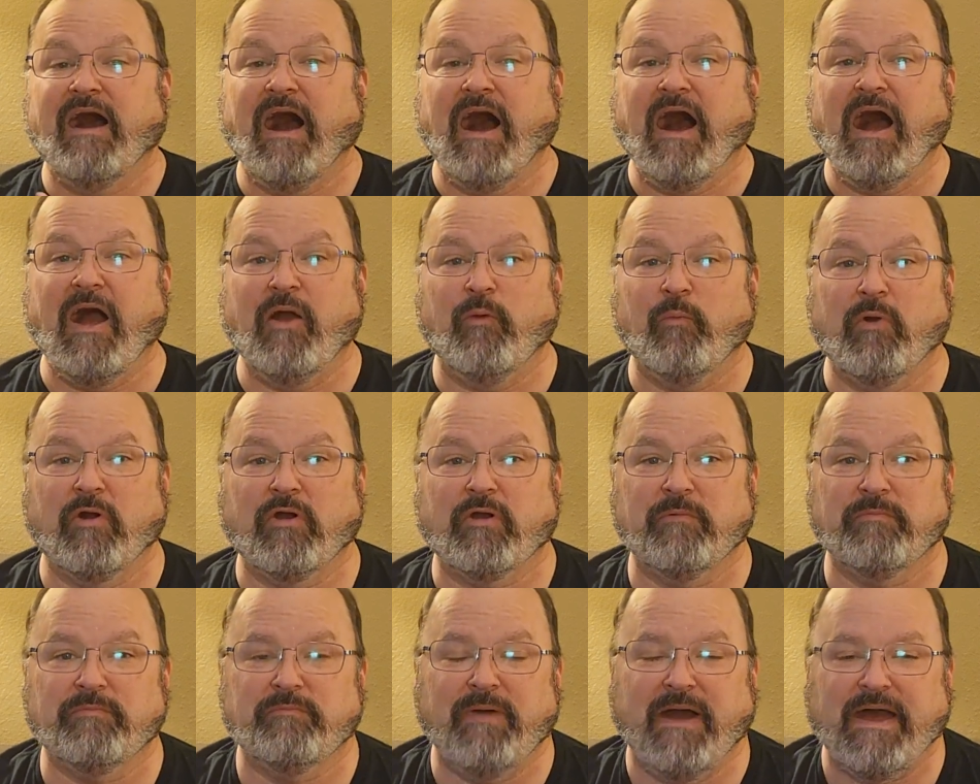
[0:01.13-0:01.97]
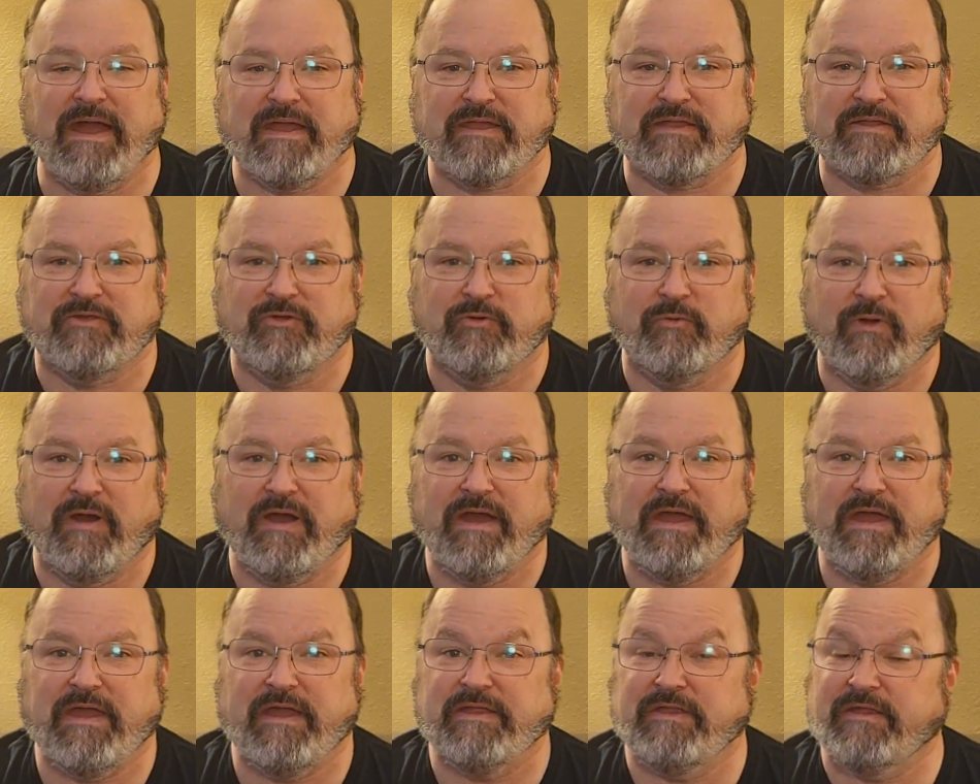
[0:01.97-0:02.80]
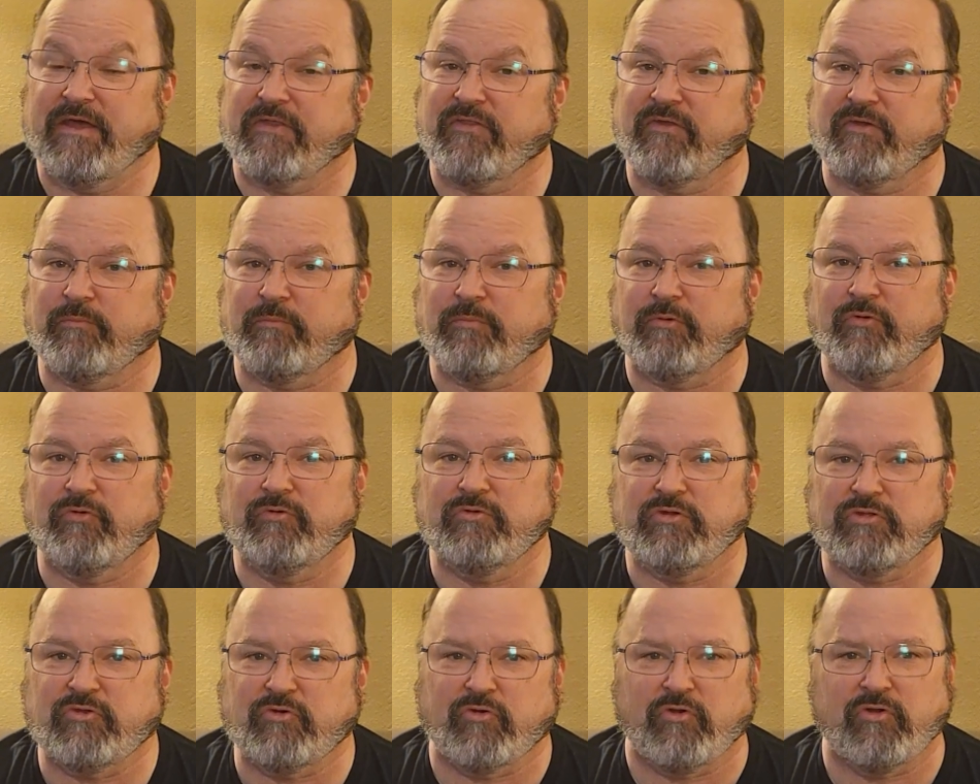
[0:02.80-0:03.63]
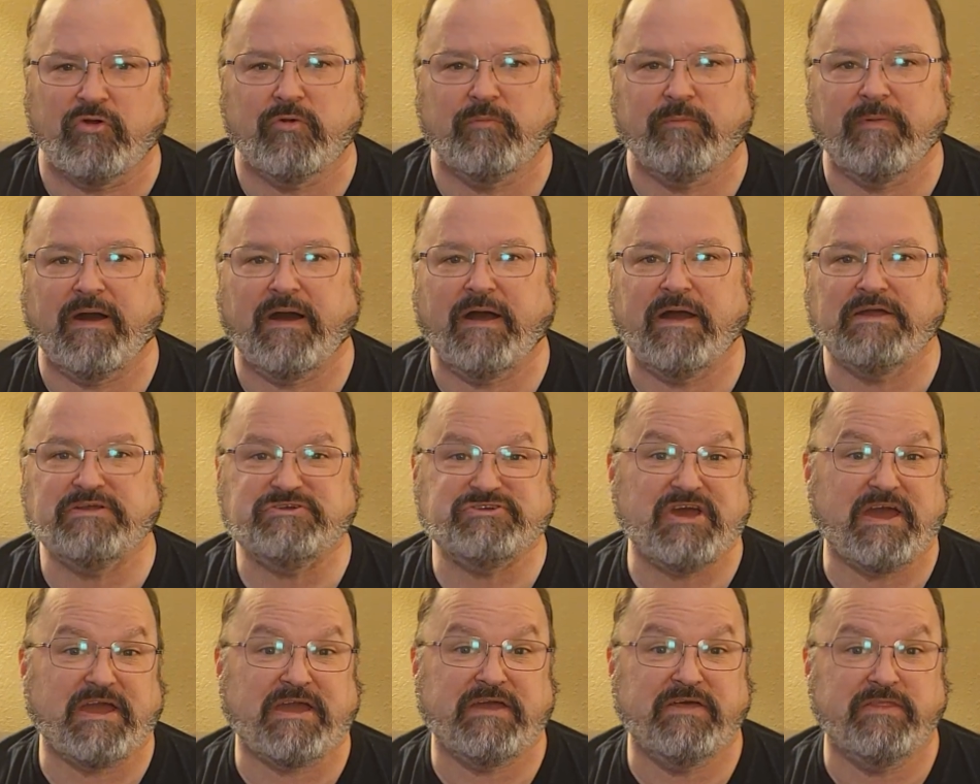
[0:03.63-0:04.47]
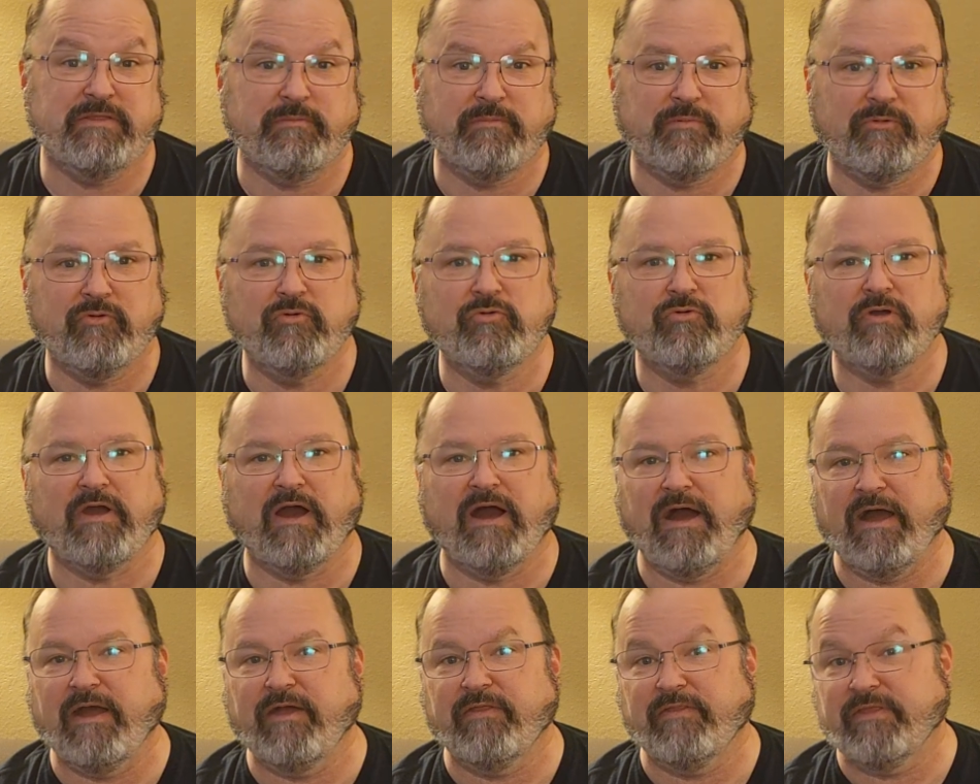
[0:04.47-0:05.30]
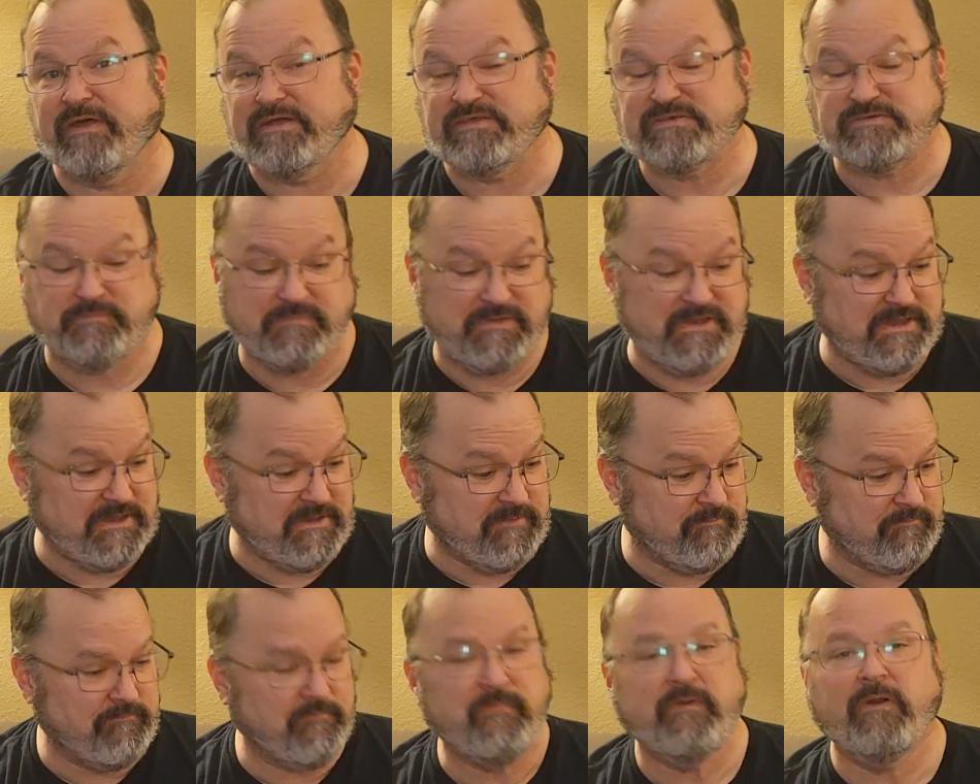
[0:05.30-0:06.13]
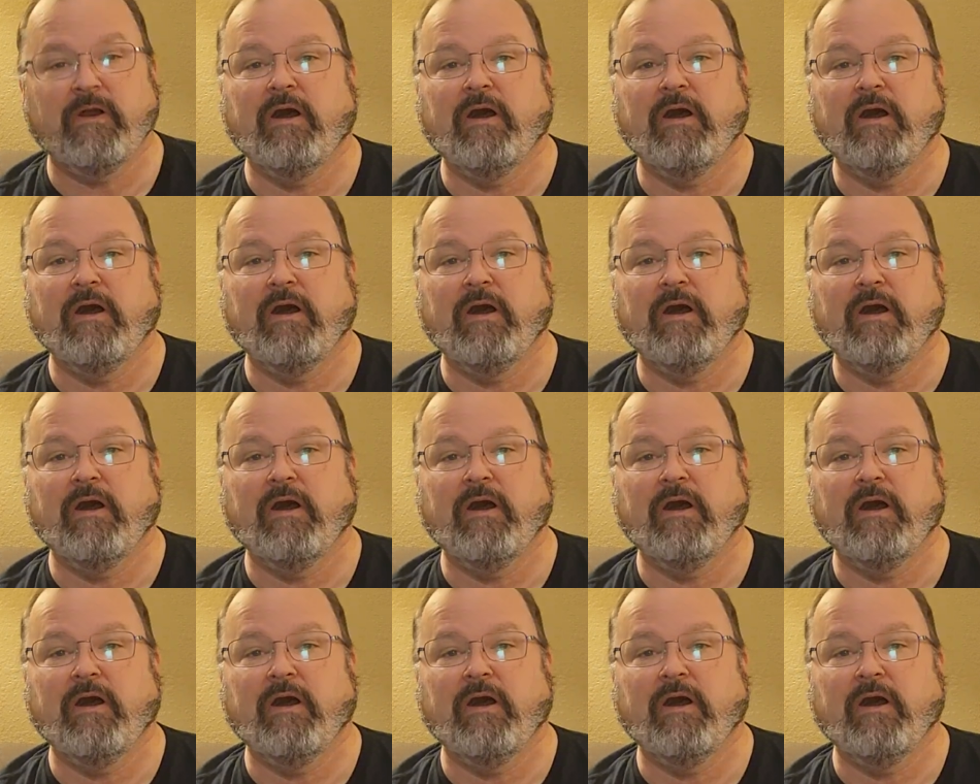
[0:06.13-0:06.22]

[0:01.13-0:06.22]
Hi, welcome back to another balloon tutorial by Jackie the Balloon Guy. That's me.